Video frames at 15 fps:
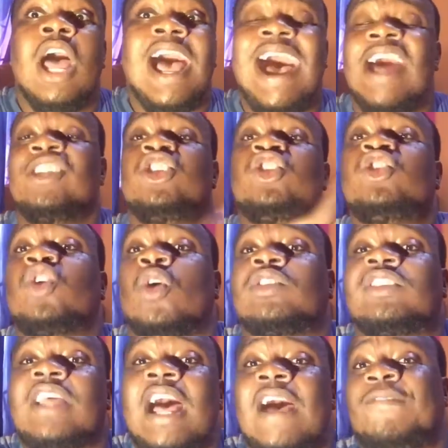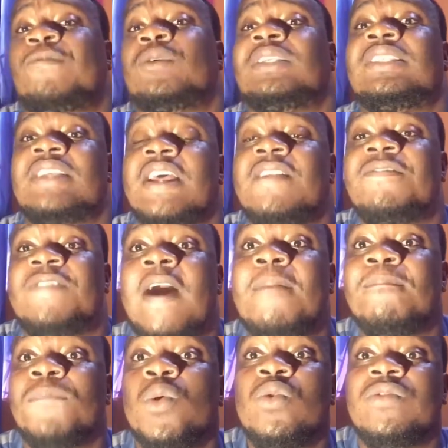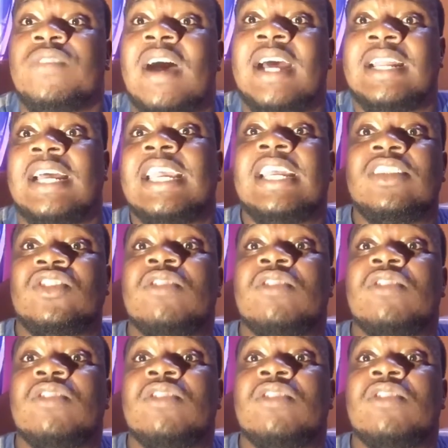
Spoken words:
and dust off ourselves and move on again.